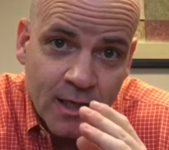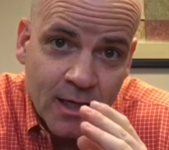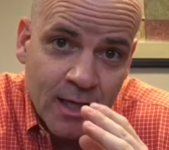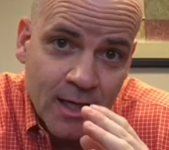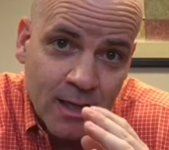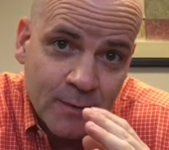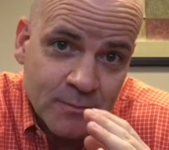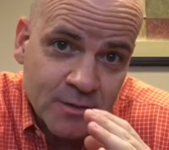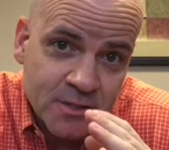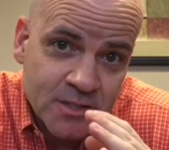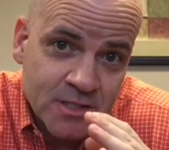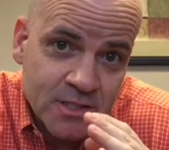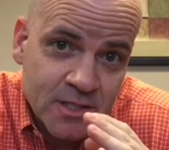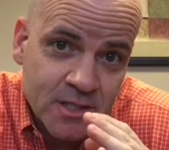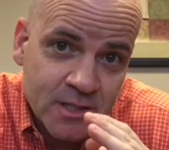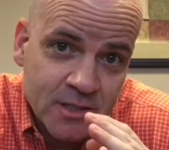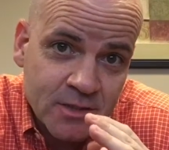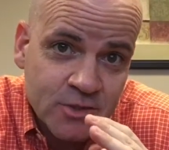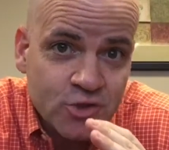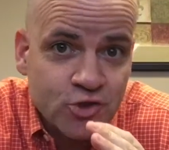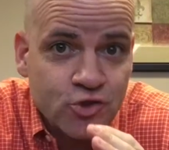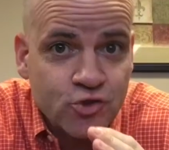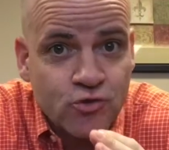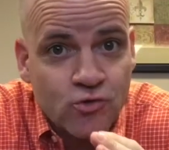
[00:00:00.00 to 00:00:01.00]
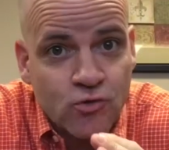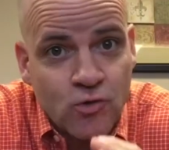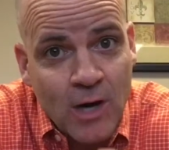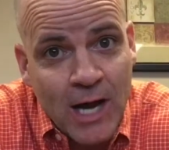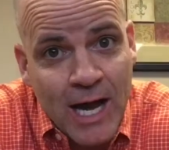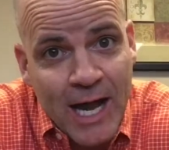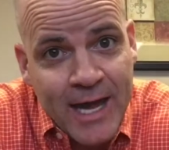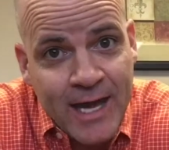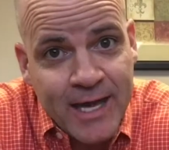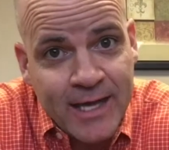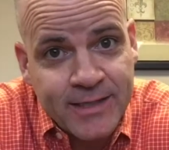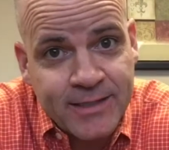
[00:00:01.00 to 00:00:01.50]
I'm just gonna
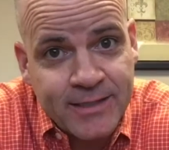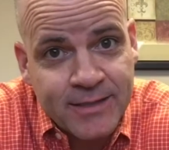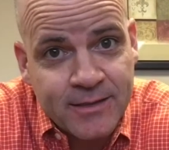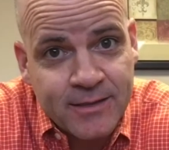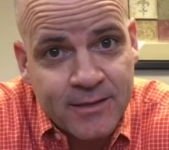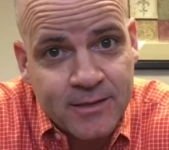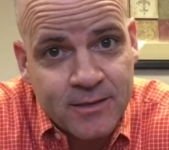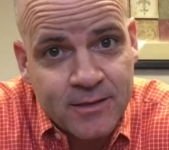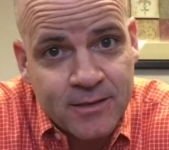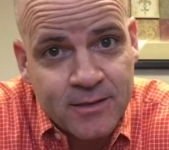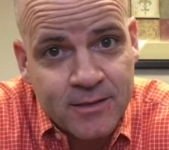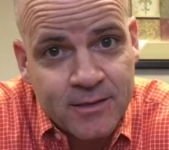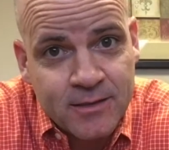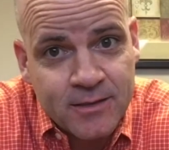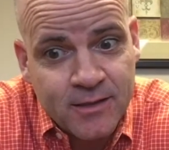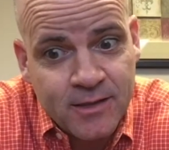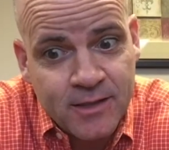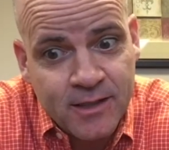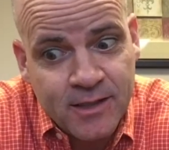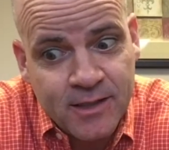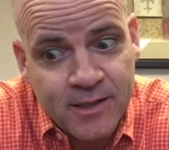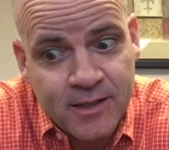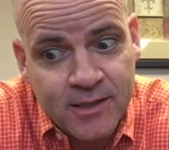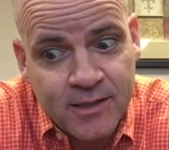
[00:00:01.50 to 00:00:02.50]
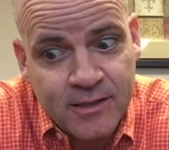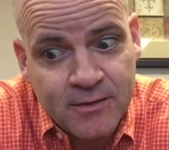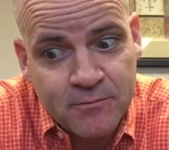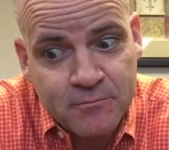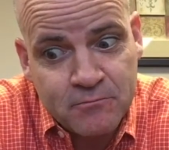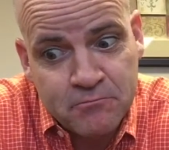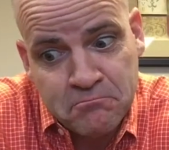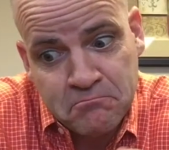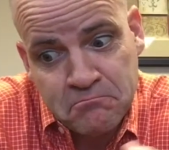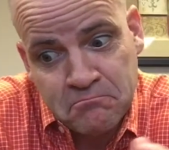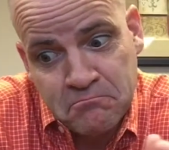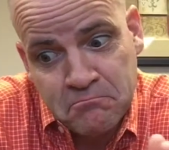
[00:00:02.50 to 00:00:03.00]
try it. And
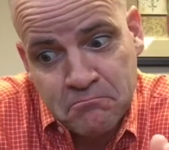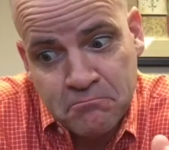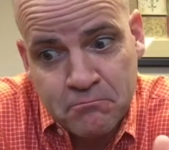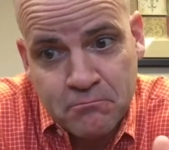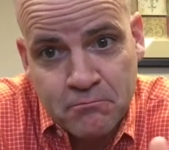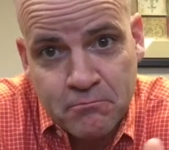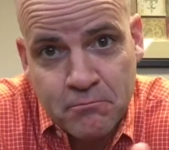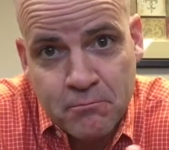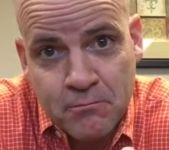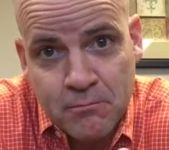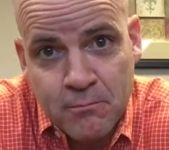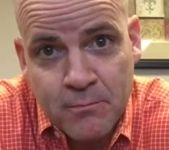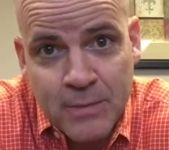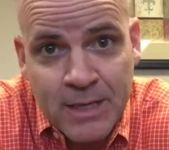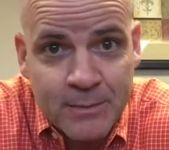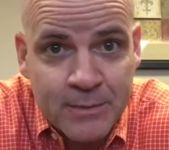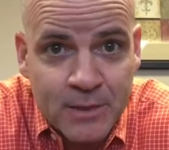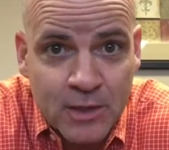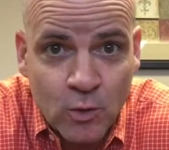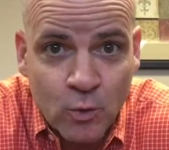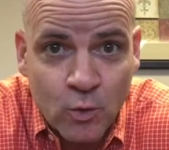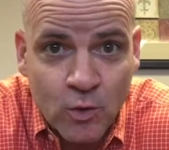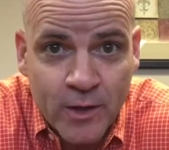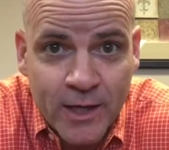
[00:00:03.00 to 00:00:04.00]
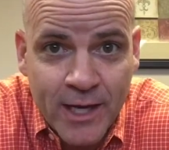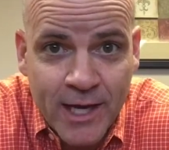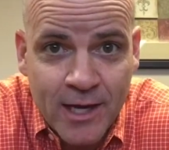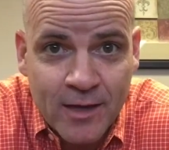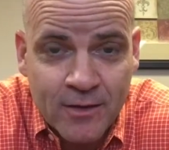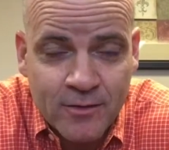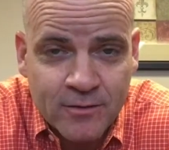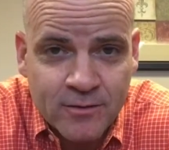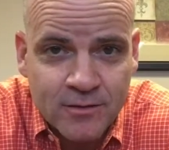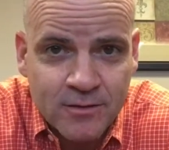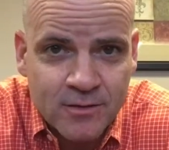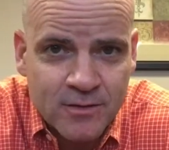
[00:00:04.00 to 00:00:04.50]
maybe it'll work
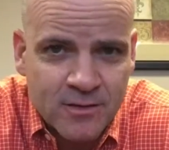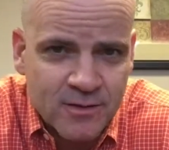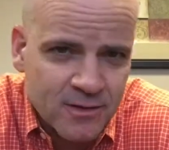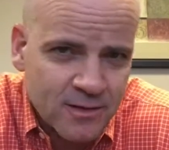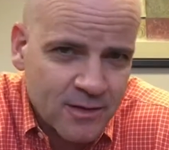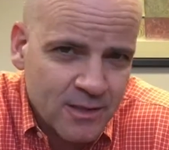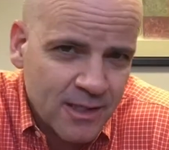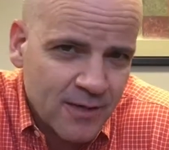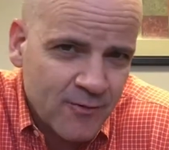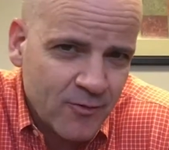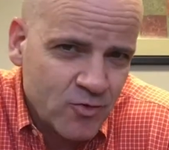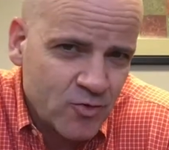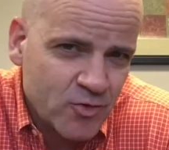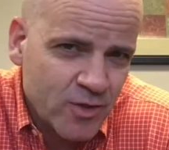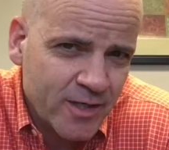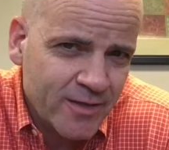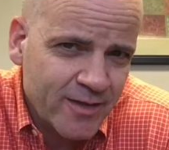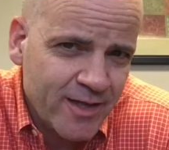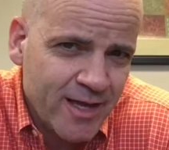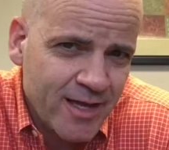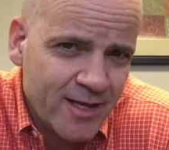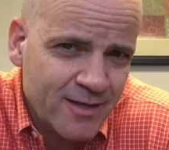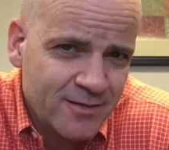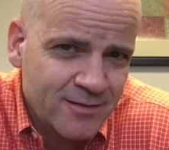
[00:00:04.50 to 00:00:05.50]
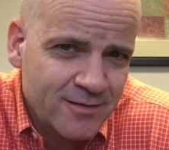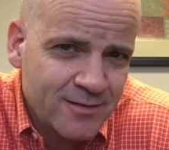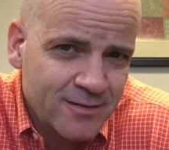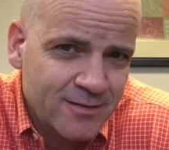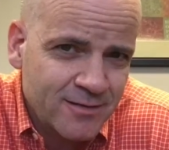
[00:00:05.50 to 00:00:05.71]
out. You ever tried that?